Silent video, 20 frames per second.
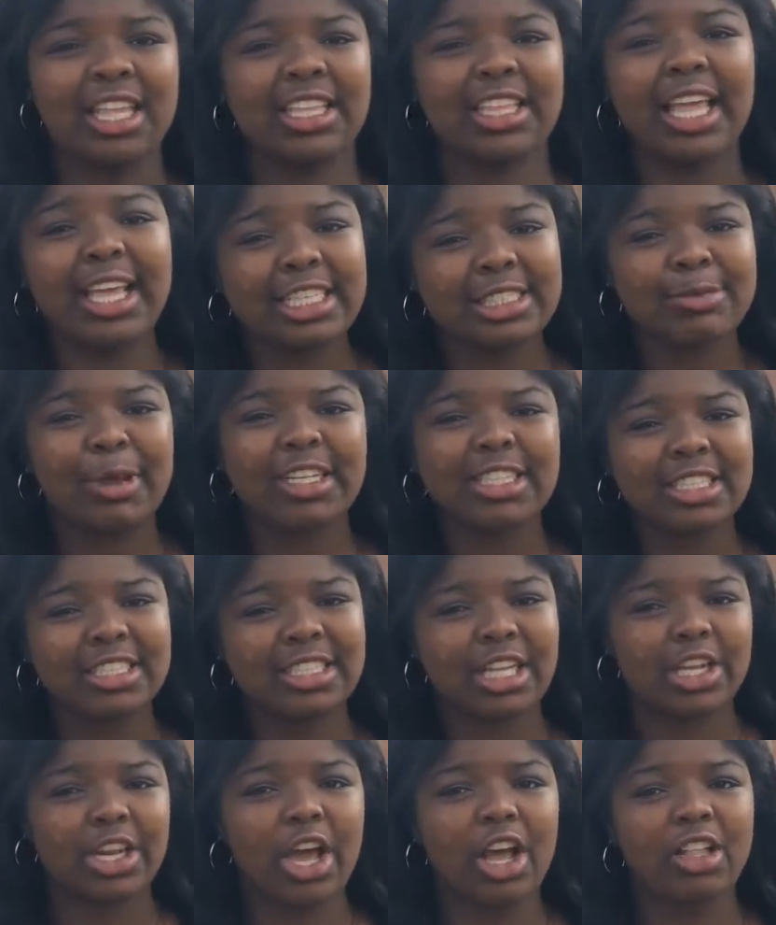Like they expect
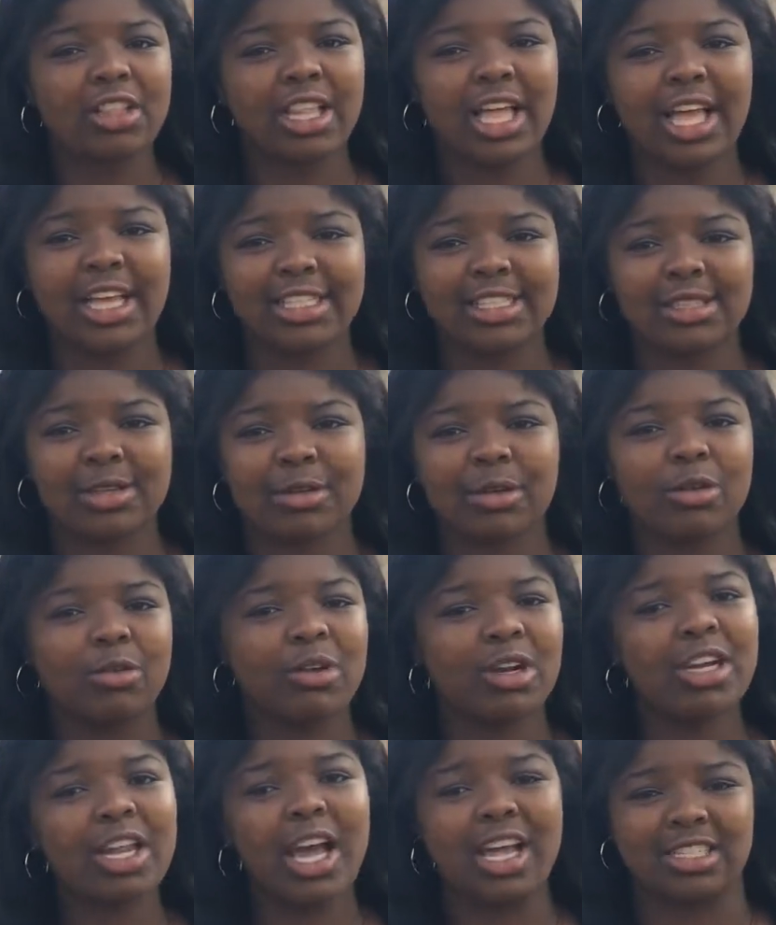us to know less.
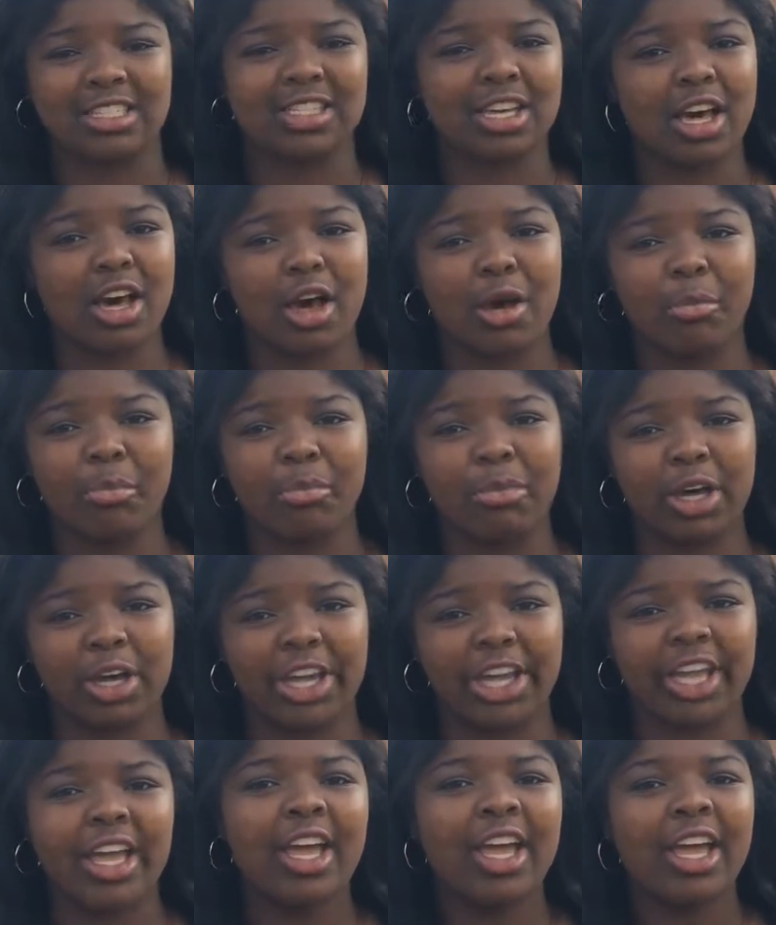We're not dumb,
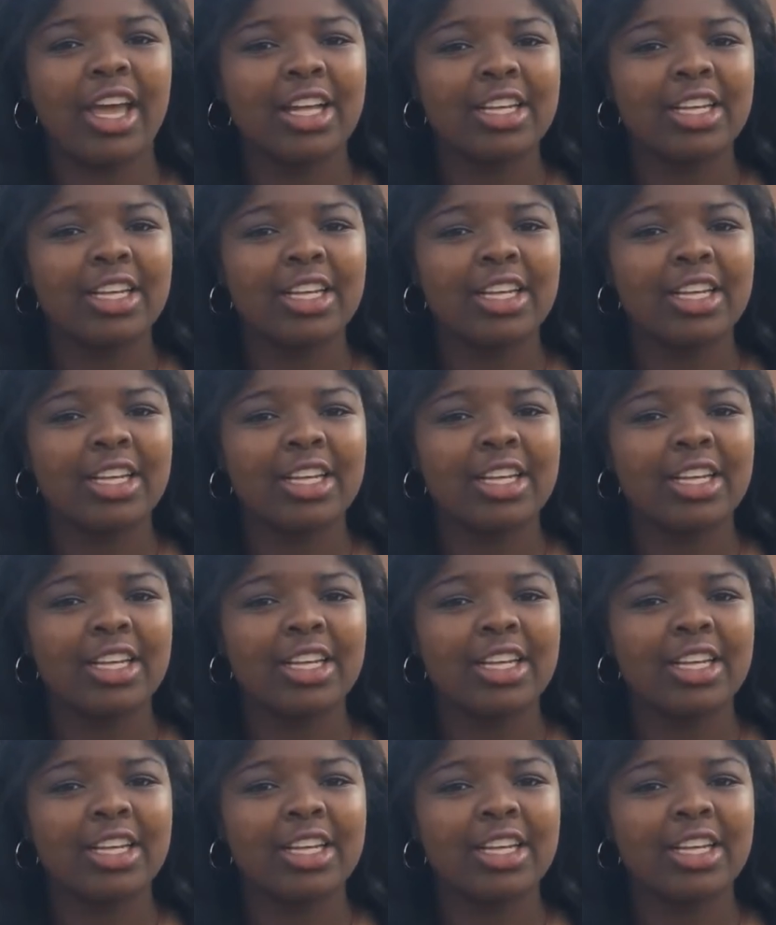but